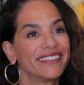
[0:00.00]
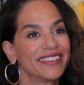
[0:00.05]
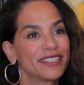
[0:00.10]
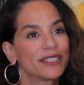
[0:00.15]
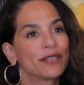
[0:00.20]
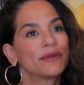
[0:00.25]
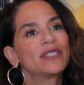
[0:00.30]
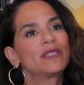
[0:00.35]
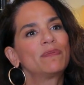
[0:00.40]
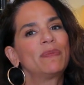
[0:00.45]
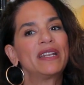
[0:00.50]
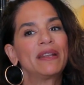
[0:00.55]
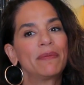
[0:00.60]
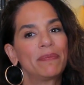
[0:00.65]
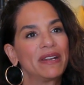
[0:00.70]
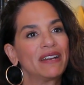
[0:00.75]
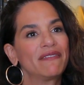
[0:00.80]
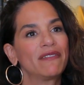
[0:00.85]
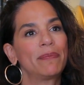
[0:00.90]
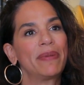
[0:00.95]
So it's been a
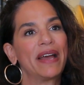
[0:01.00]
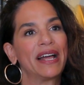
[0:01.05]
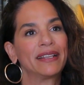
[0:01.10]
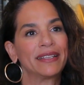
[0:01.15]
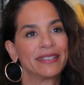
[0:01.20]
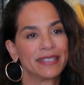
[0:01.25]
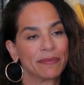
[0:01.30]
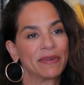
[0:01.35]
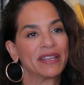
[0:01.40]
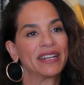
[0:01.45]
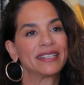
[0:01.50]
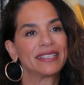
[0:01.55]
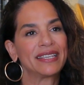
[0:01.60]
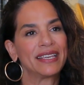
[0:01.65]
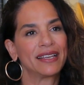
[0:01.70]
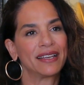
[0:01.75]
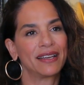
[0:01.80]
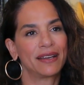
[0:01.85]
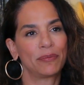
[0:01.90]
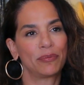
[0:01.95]
bit of a balance. I'm going to
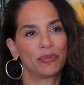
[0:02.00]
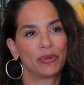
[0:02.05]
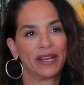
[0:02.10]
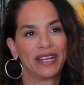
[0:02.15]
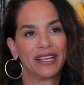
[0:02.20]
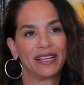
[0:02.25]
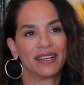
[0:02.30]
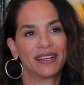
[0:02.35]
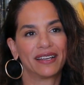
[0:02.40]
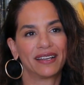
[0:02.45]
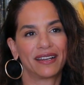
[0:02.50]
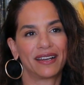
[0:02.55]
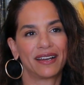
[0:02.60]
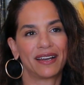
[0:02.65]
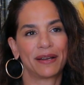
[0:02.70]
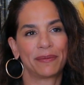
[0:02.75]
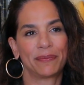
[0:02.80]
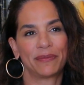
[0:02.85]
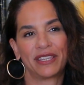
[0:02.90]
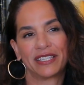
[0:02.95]
take a break.
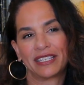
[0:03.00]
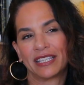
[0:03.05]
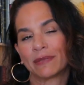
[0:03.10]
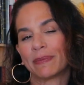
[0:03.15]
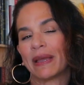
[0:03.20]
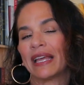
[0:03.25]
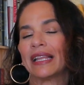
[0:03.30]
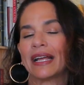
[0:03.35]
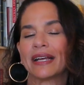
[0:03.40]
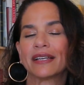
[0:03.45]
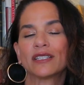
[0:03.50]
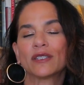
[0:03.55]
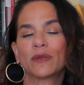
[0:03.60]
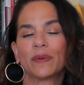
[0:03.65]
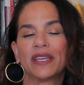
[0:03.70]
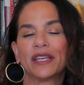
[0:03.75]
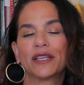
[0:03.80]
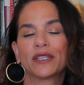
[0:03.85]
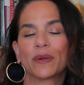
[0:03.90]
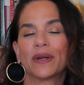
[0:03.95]
This is my last
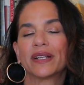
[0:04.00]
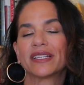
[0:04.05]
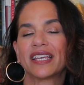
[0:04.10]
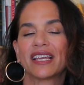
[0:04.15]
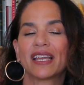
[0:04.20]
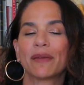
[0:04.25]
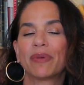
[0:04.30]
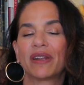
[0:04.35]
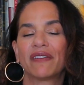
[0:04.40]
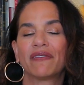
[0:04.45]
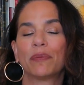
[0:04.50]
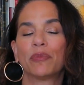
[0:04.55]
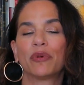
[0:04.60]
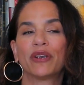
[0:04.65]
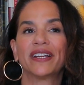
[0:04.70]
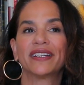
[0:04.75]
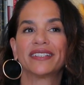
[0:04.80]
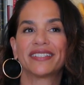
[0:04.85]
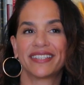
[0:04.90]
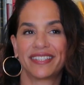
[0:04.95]
week, so I'll take a bit of a
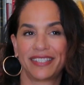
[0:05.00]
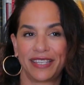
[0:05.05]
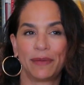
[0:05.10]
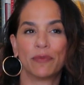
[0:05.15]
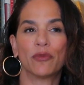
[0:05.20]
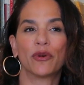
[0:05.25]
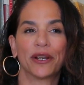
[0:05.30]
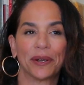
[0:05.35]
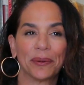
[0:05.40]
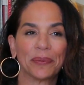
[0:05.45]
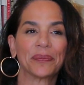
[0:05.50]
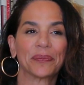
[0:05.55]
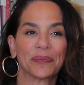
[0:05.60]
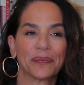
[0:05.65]
break to see more.